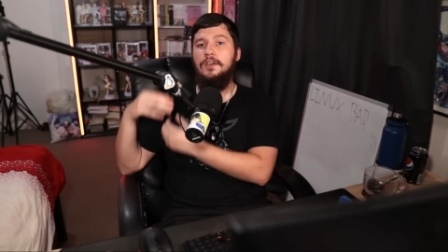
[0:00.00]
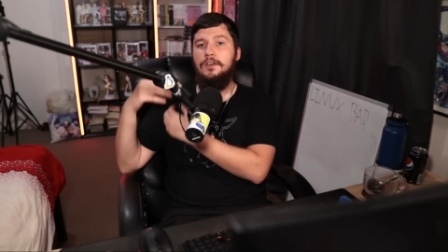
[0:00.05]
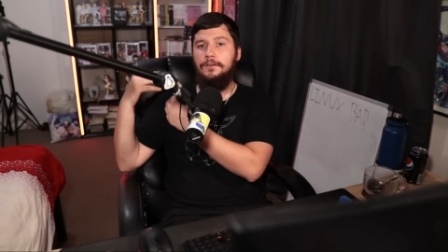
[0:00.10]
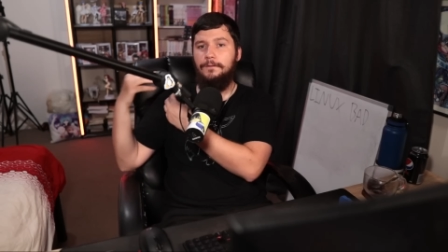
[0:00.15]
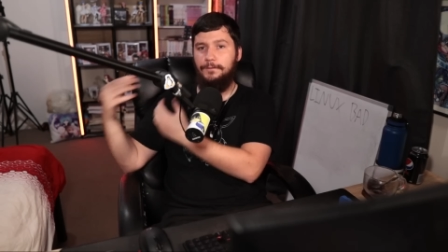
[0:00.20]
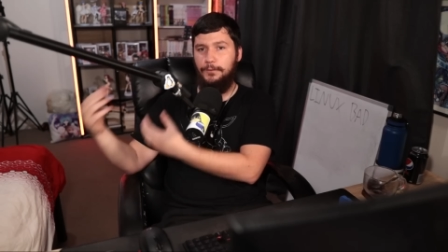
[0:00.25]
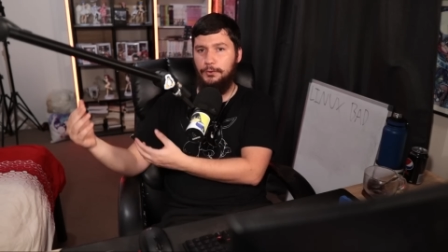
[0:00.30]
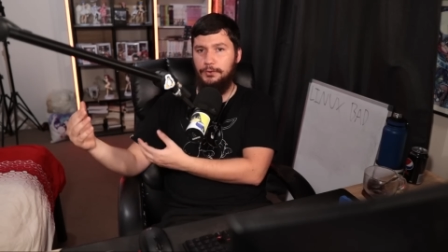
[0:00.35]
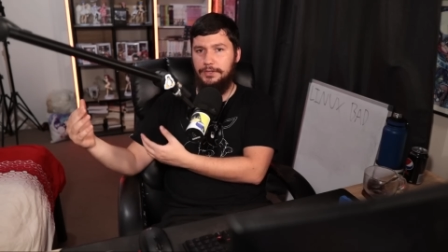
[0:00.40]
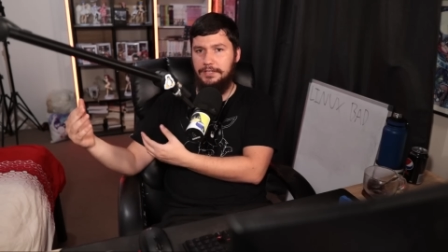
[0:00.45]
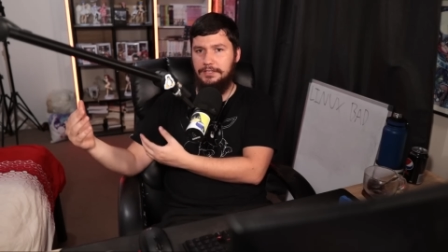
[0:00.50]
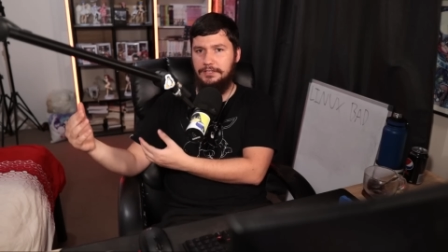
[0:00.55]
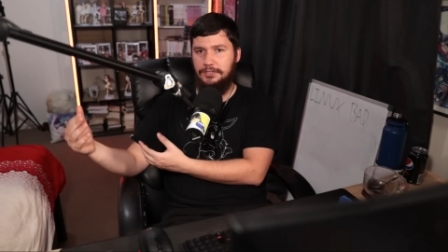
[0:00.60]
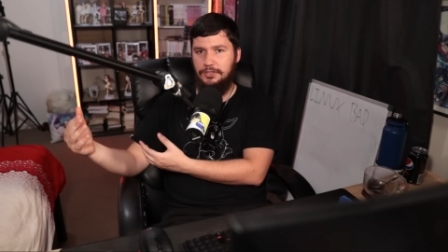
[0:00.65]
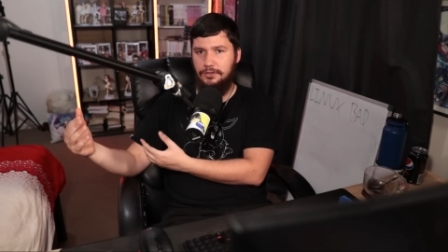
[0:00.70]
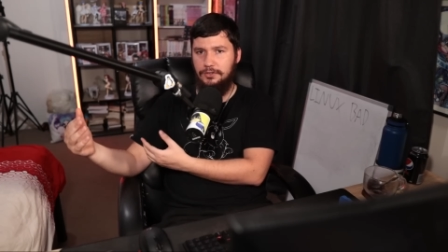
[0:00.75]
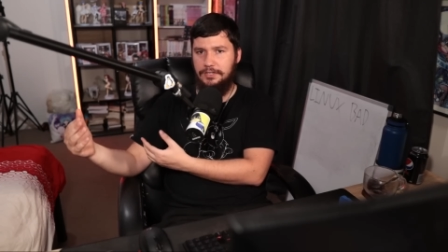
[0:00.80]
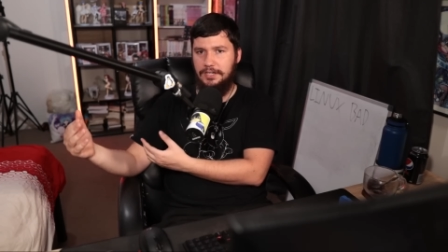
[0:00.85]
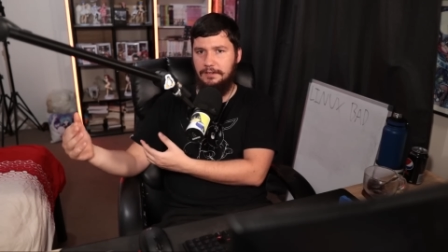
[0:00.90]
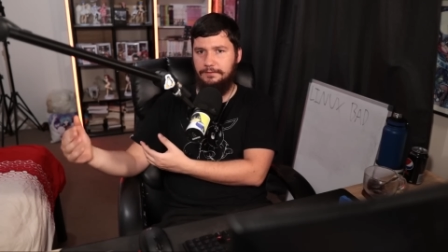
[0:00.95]
For these
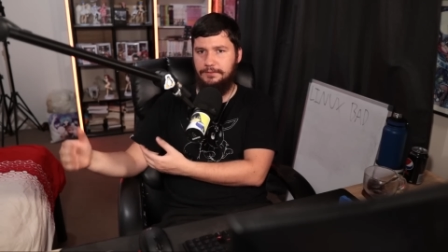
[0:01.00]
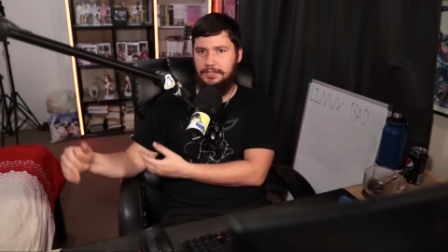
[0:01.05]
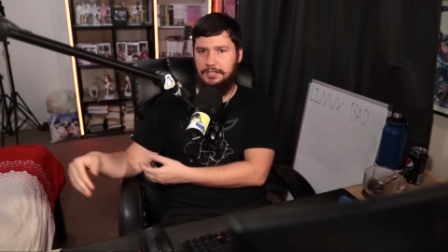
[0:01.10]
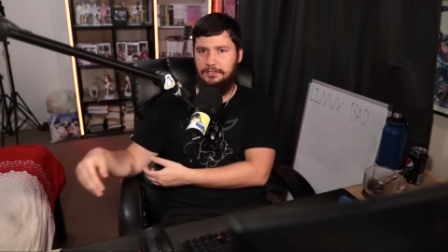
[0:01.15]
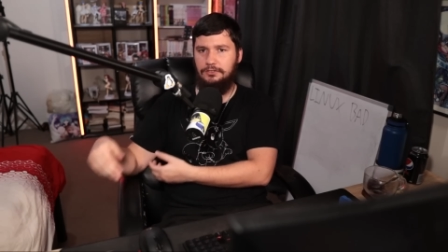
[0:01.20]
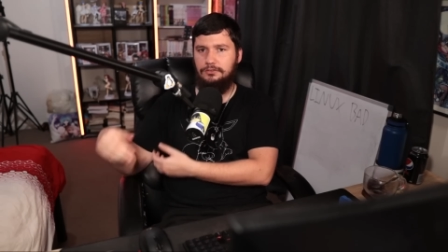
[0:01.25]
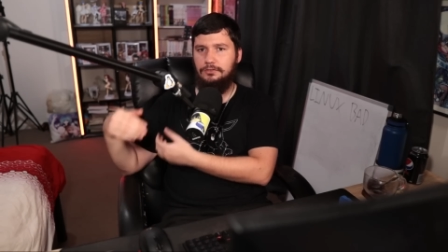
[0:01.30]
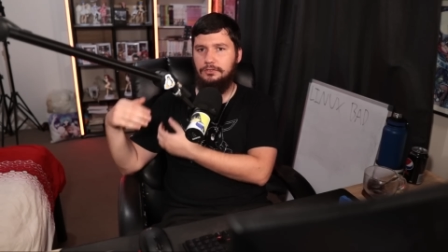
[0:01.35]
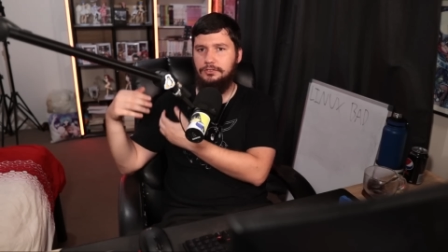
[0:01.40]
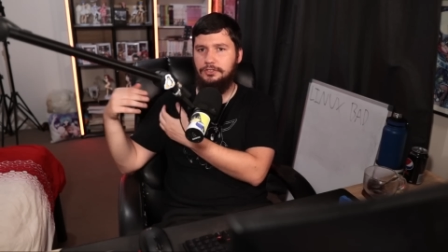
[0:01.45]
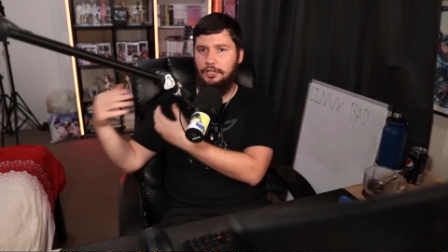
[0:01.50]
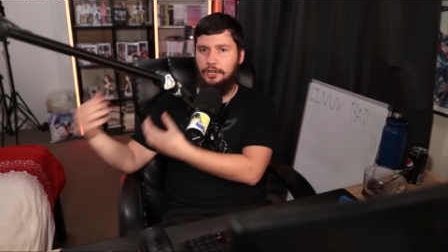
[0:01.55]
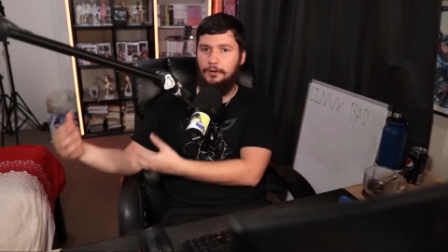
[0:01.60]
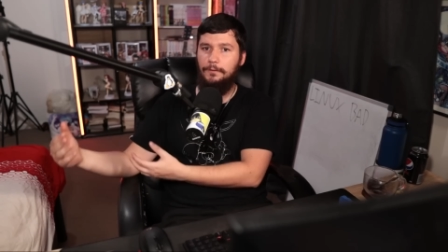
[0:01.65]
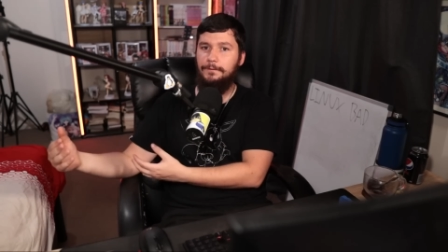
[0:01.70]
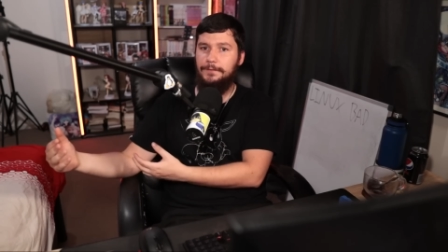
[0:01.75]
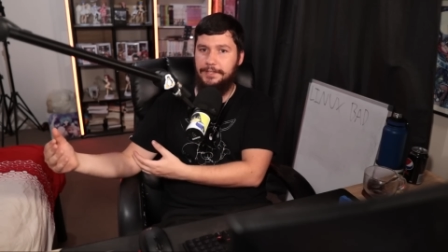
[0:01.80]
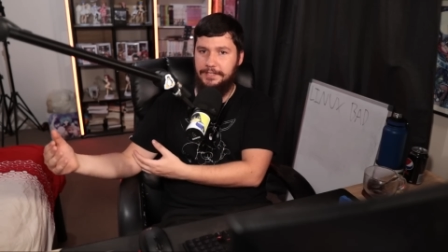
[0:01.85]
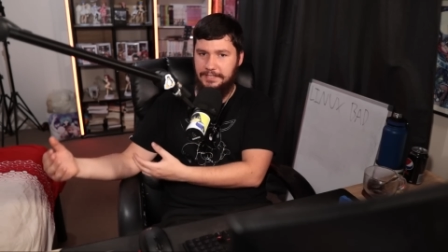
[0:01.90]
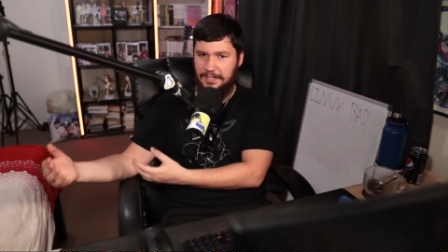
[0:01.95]
U dev distros
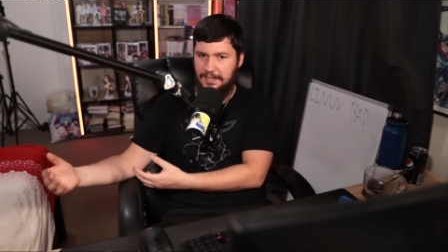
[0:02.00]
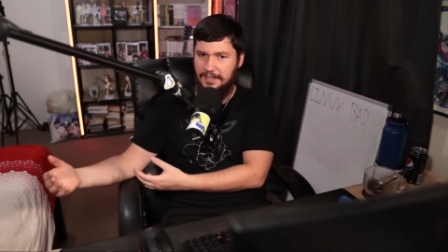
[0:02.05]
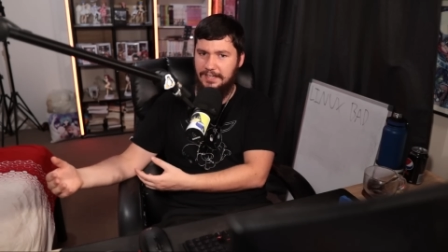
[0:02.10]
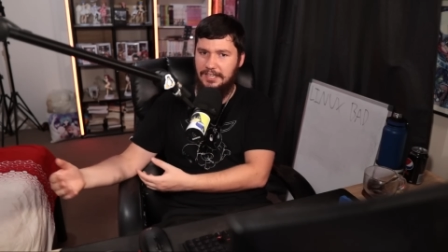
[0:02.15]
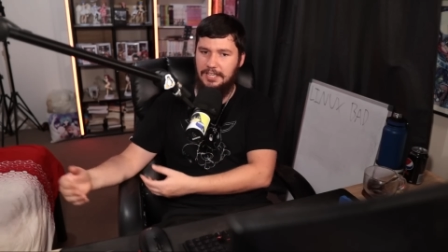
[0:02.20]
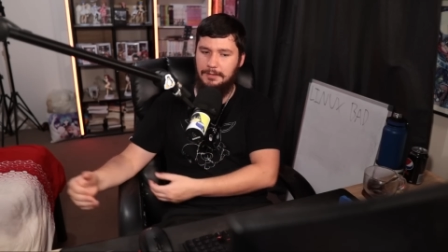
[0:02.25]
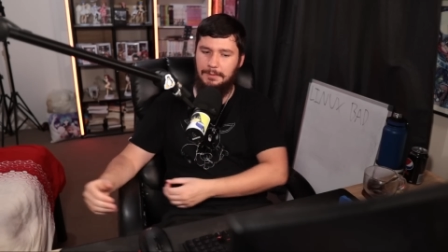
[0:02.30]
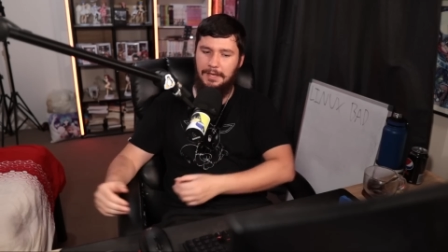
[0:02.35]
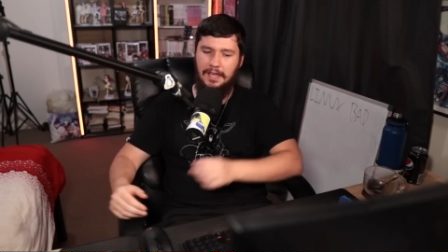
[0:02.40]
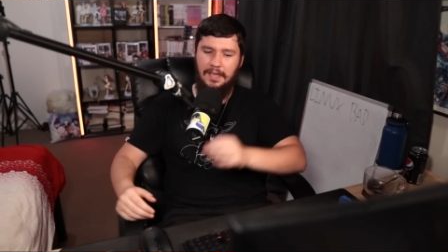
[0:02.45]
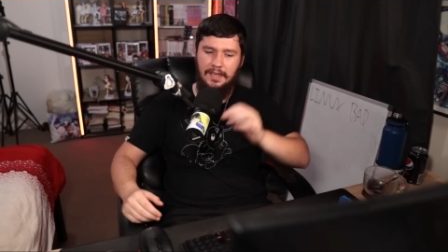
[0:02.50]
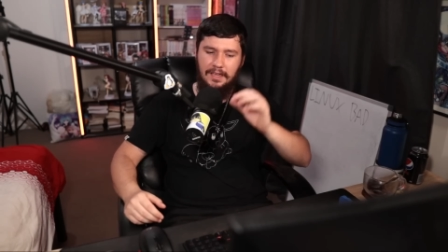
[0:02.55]
of the time,